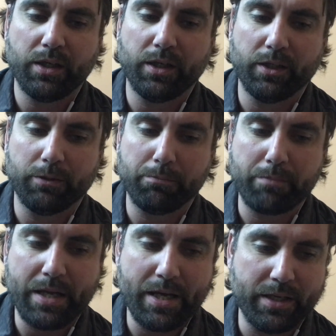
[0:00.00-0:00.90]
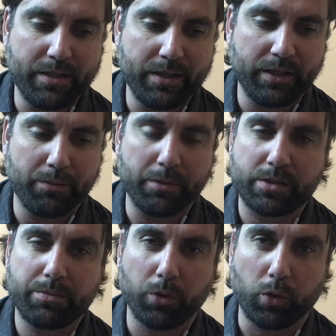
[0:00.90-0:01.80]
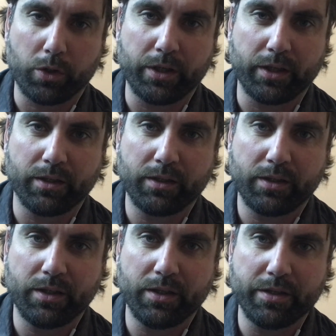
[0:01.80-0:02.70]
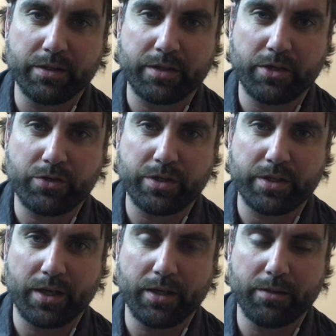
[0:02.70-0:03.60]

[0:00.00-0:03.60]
and exploring this countryside.